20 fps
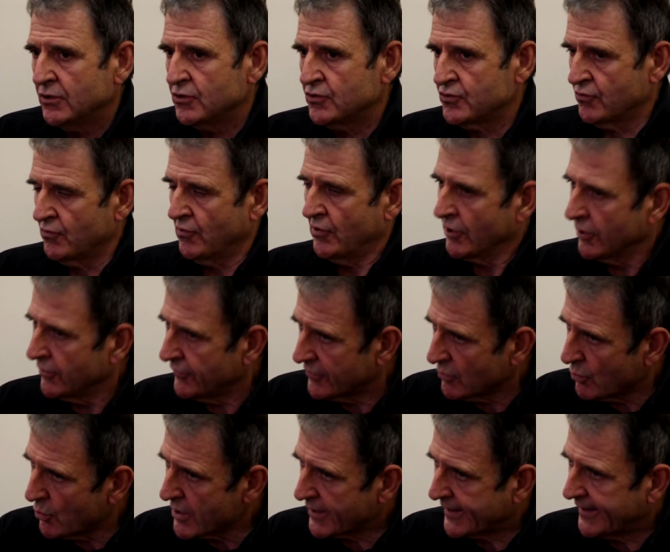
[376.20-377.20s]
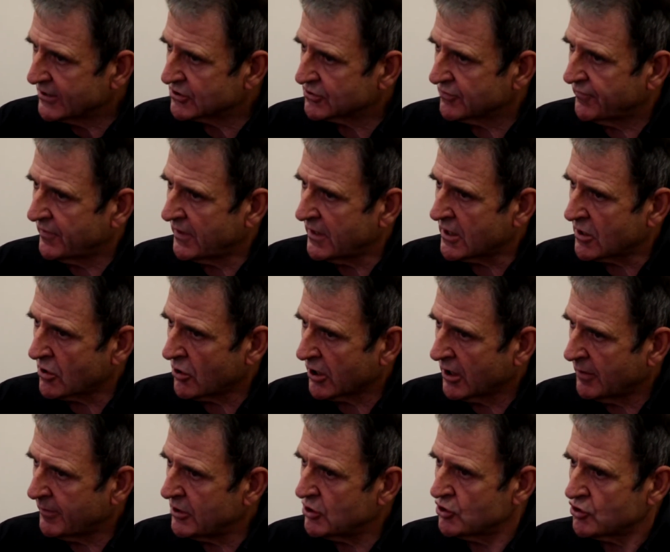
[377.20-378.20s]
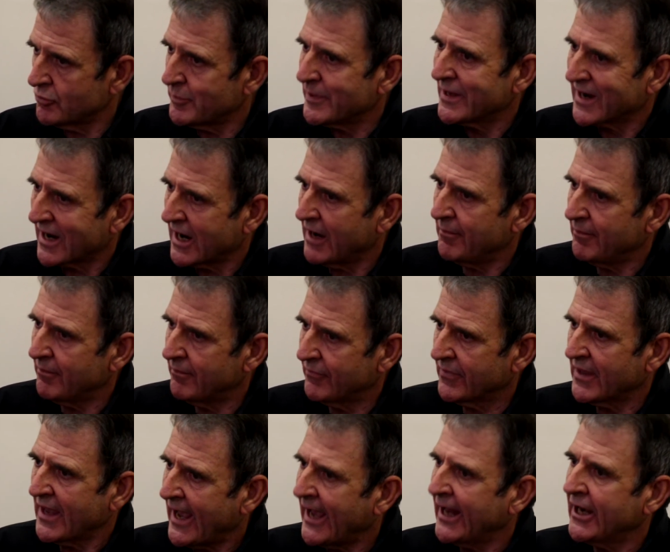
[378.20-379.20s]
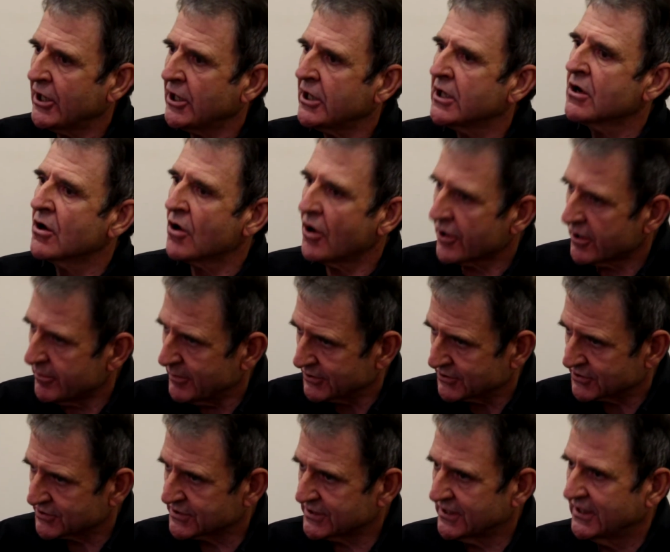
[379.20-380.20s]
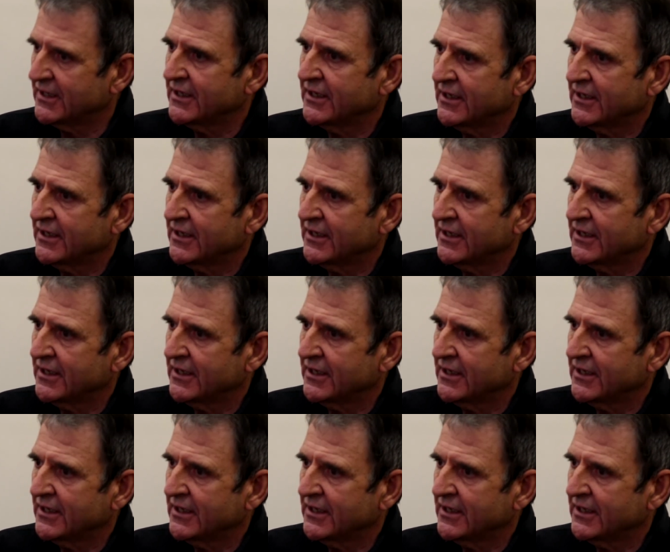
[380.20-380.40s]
to learn the workings of the economy, to become an economist